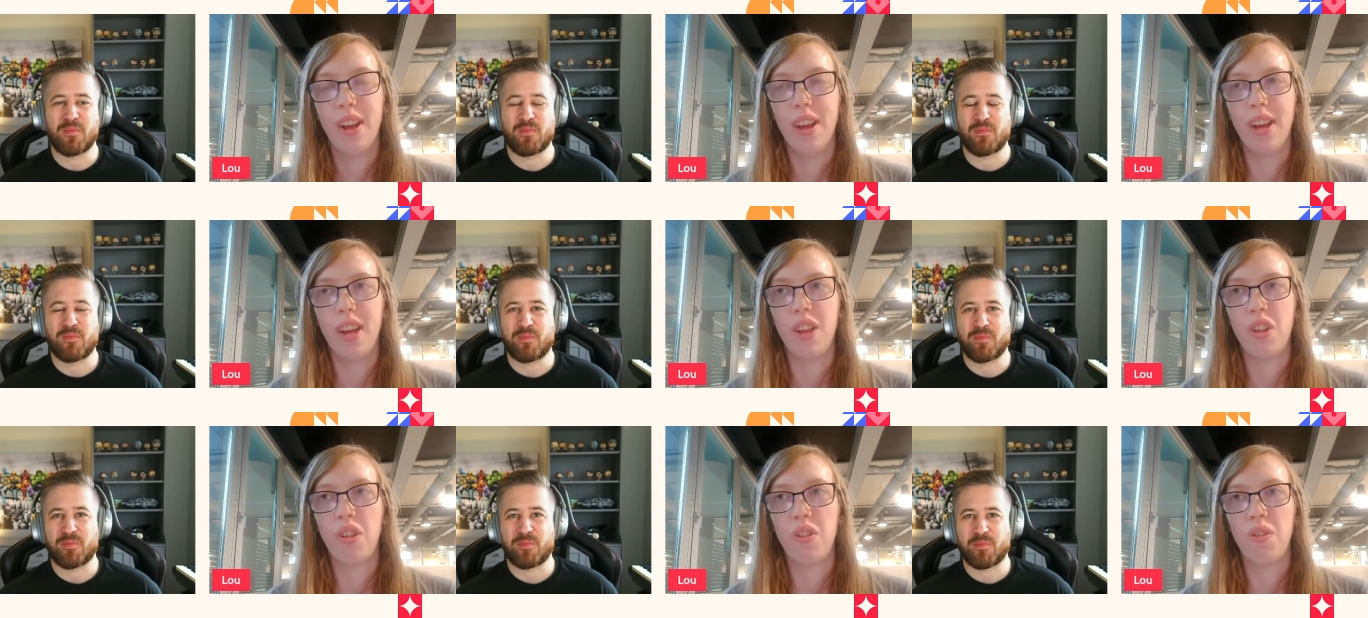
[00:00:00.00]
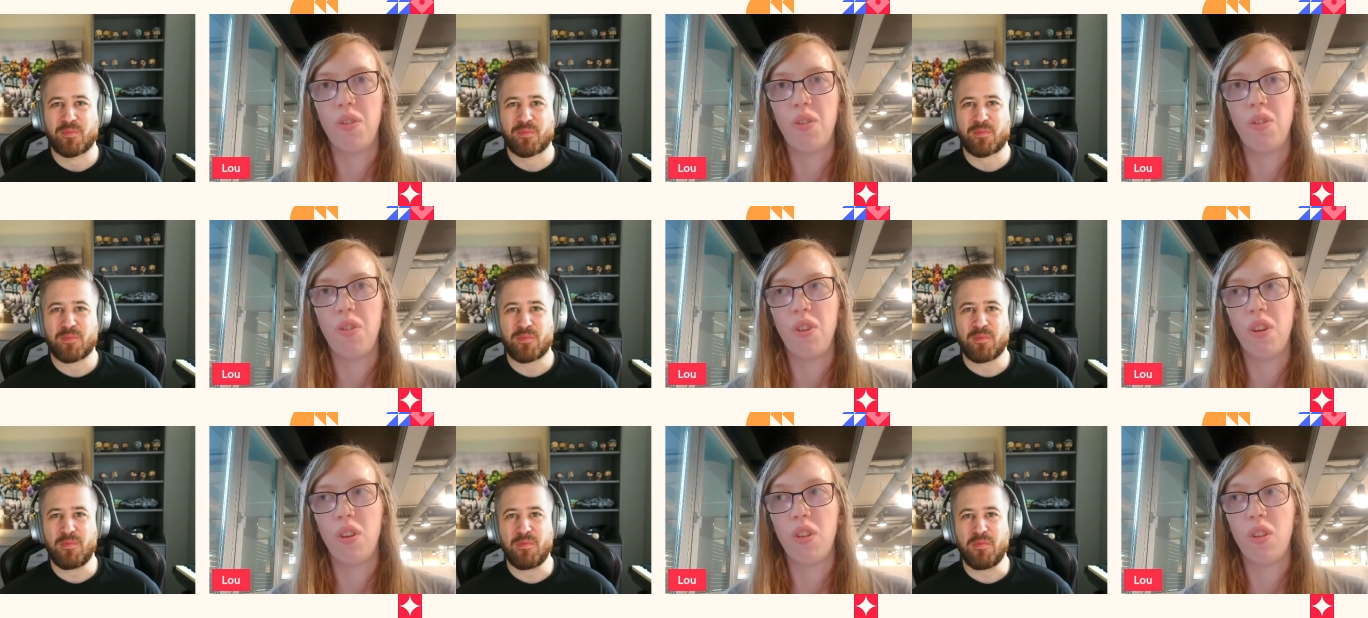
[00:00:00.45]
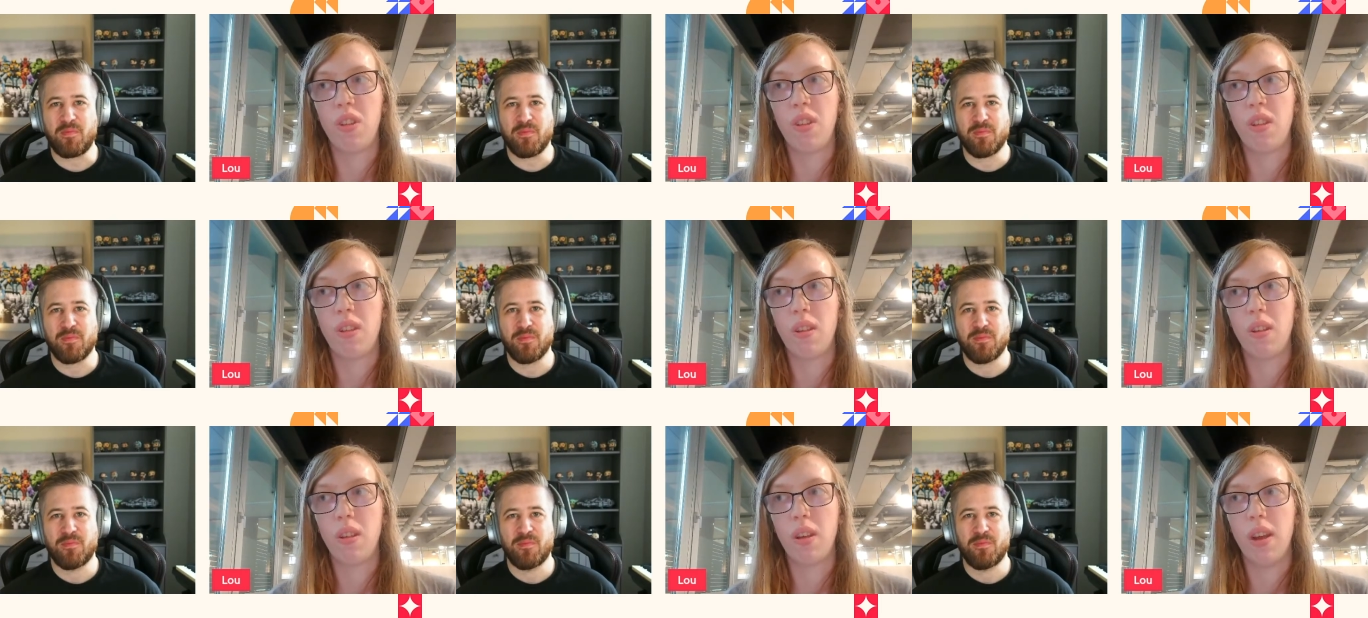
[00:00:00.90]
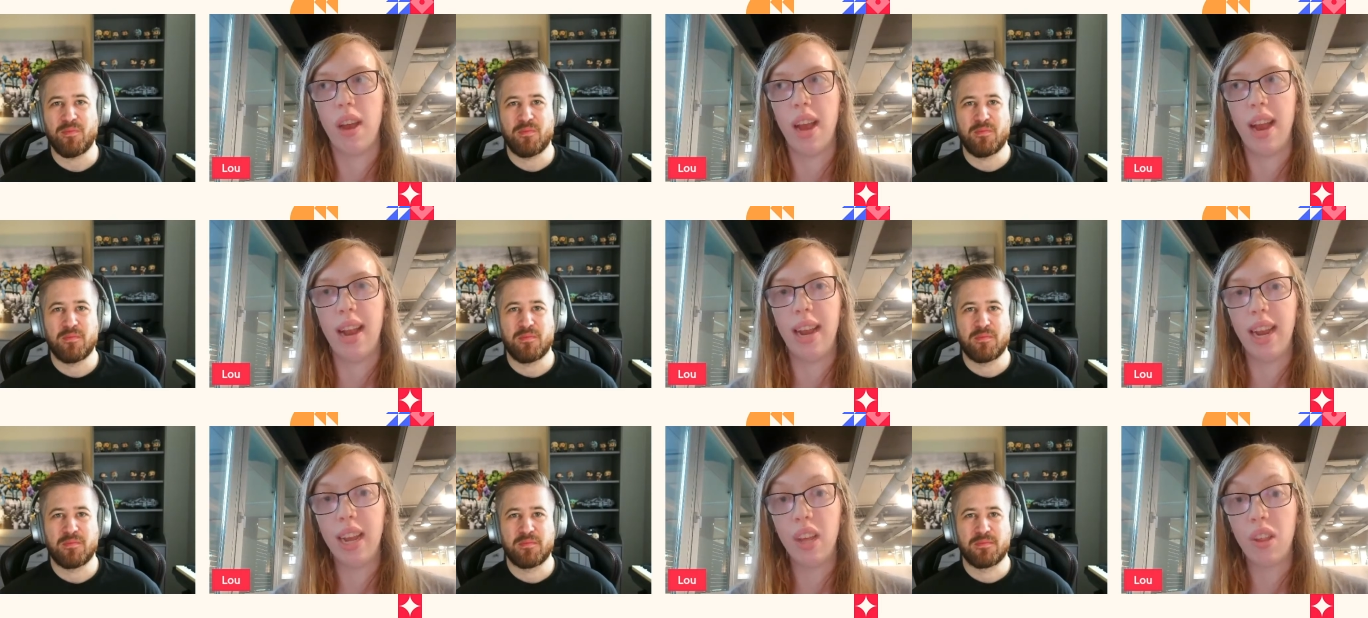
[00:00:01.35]
Speaker 1: is to just
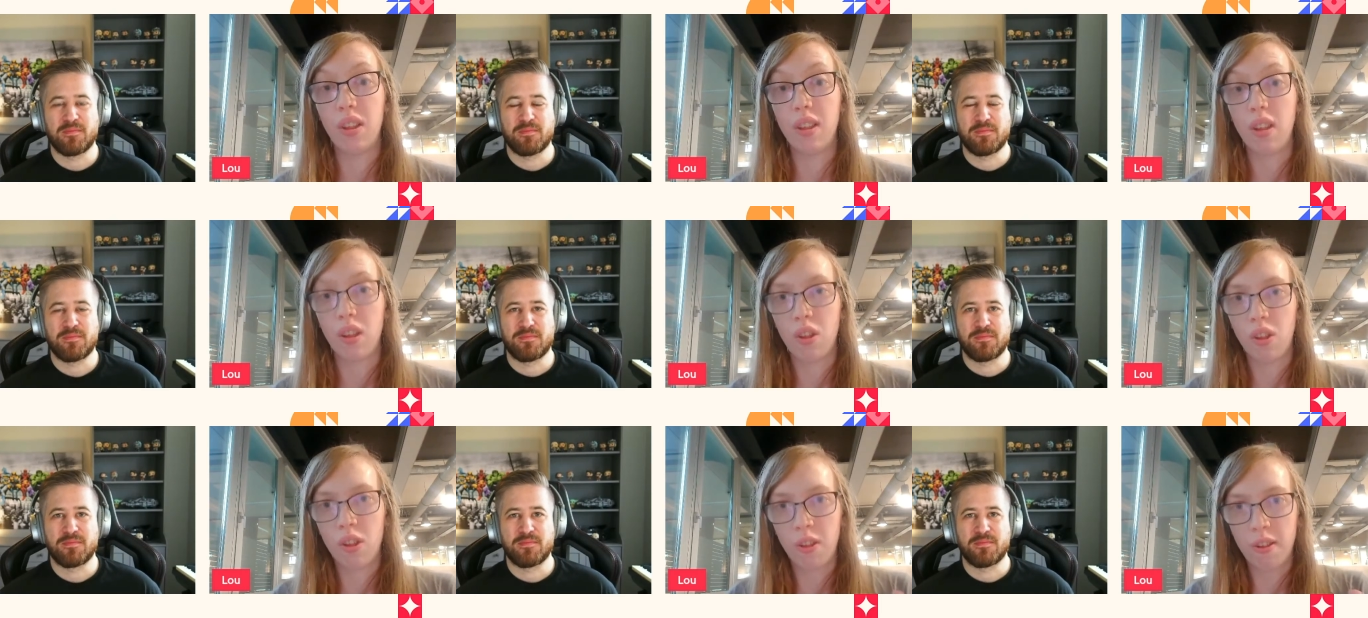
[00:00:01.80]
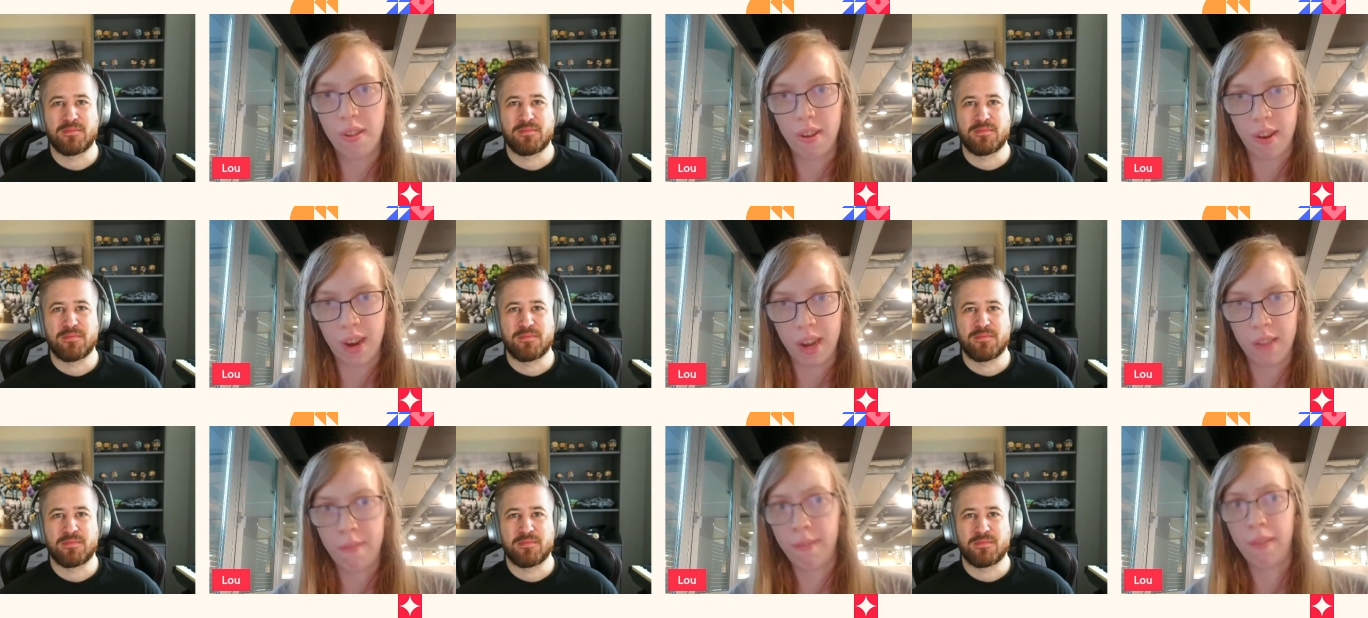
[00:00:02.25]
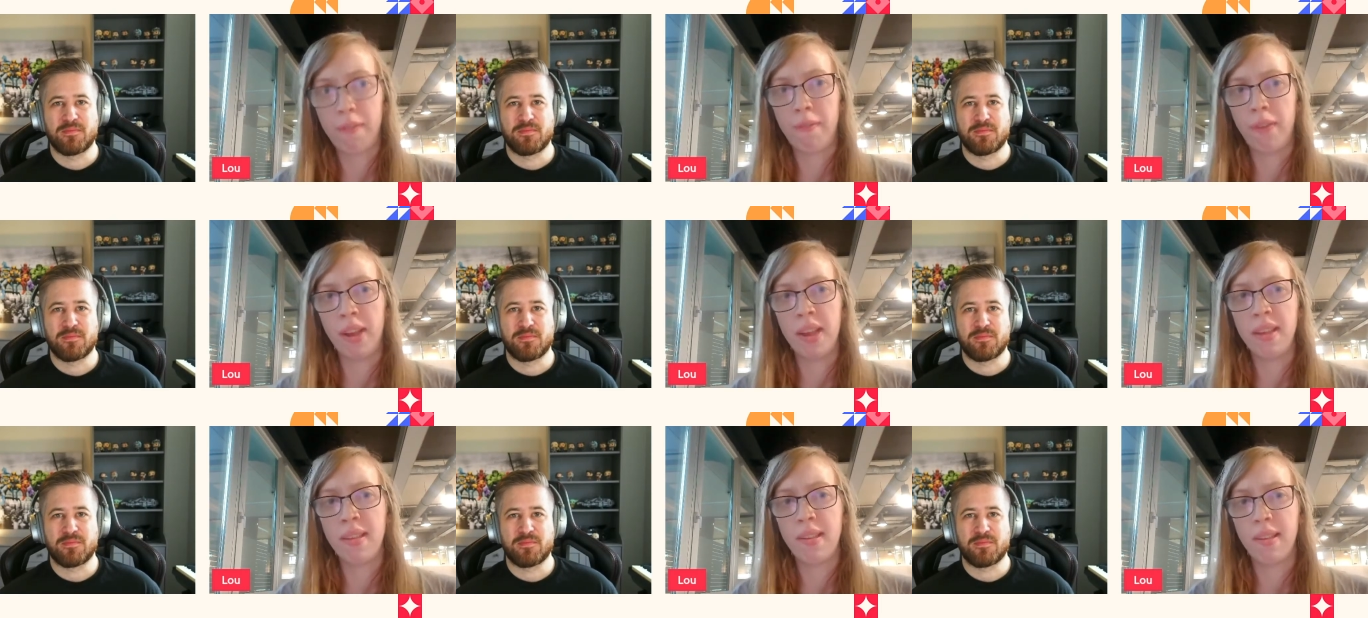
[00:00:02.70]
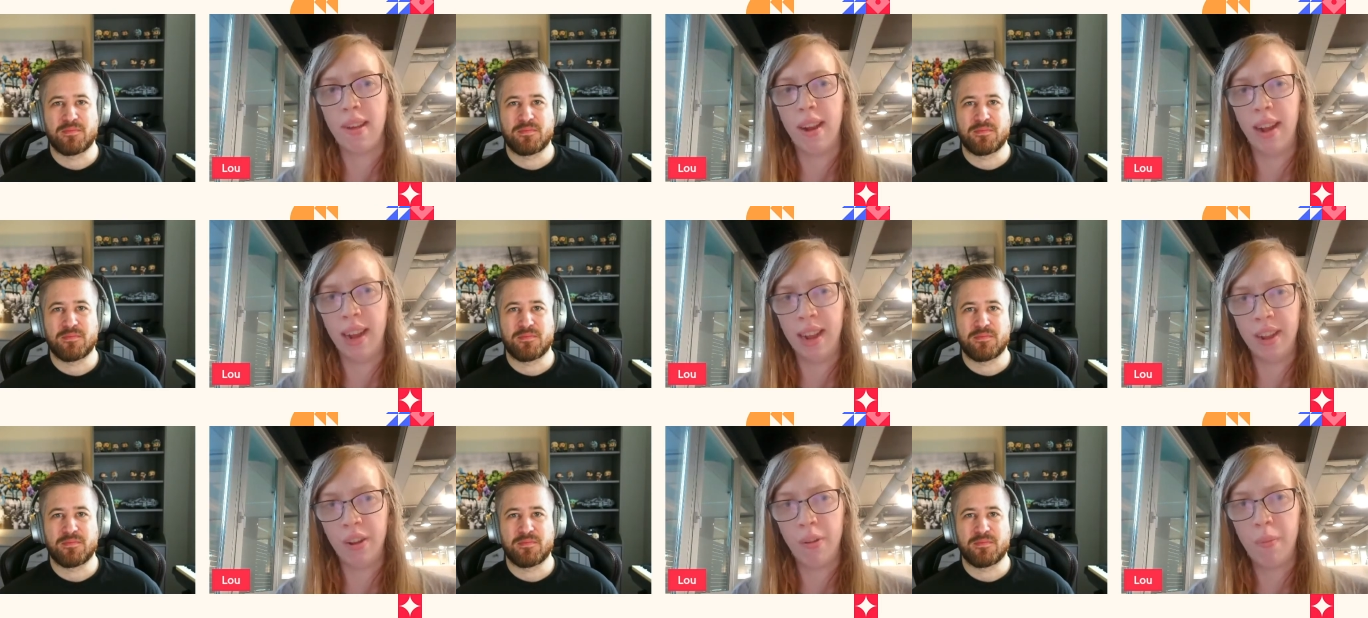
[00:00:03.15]
at least start with it a
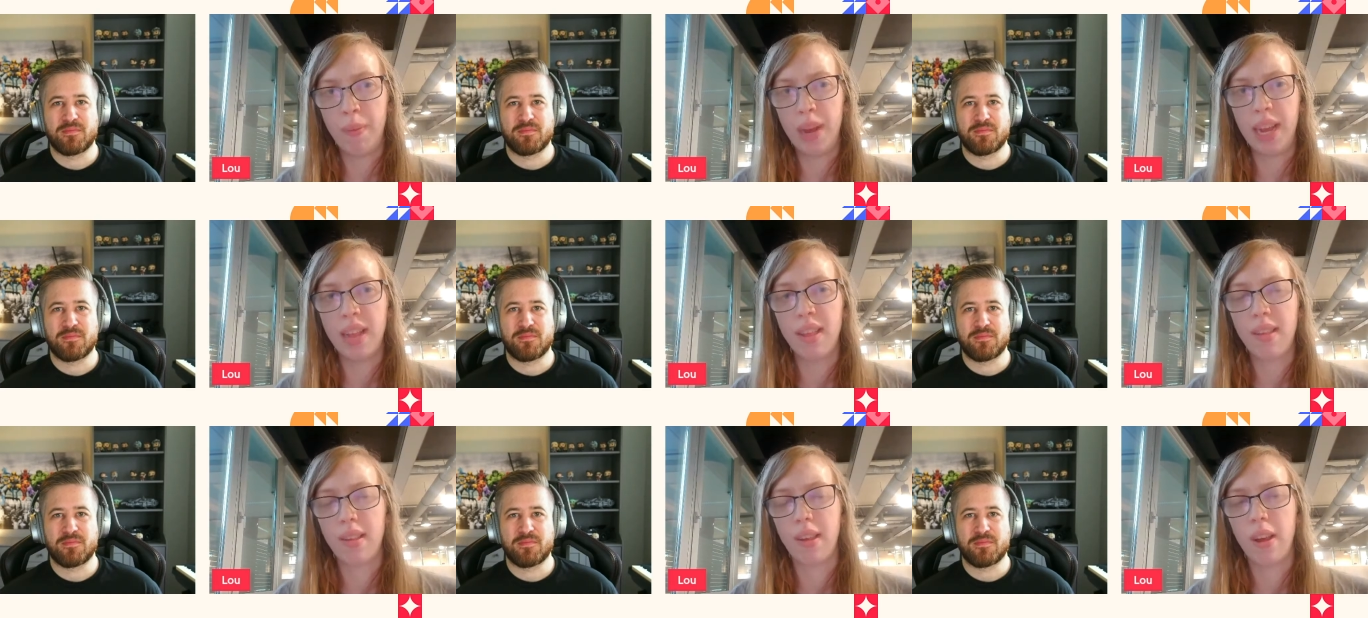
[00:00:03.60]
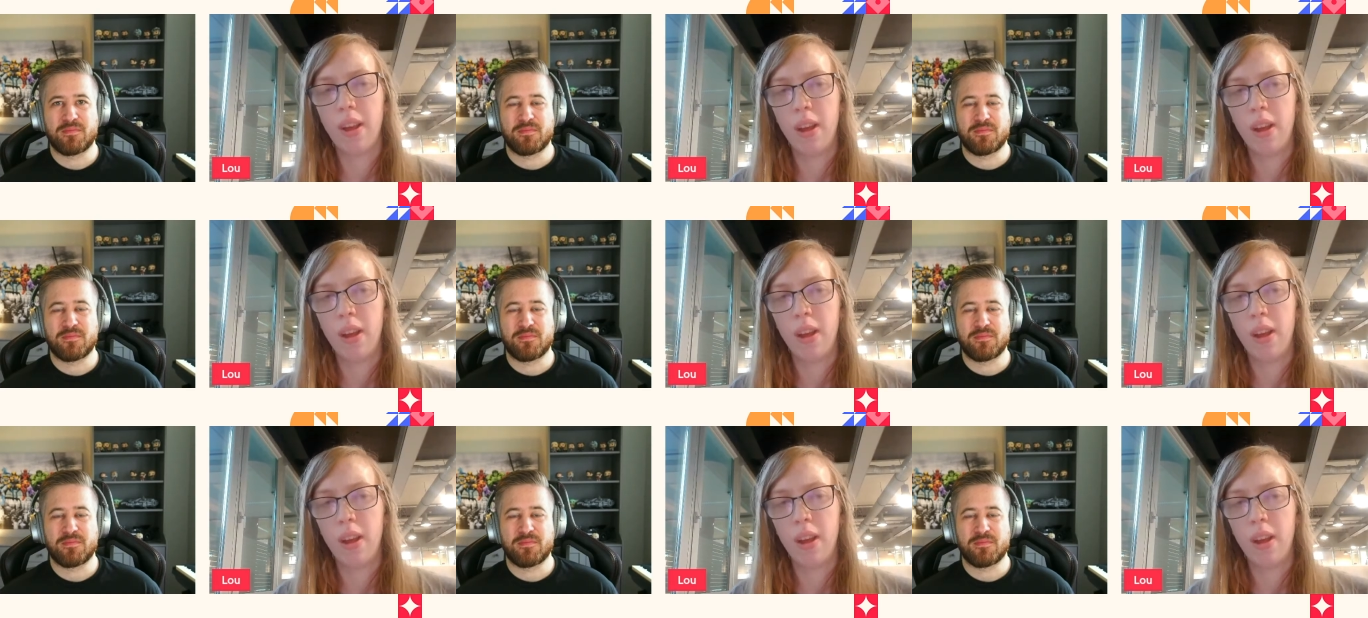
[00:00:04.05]
little bit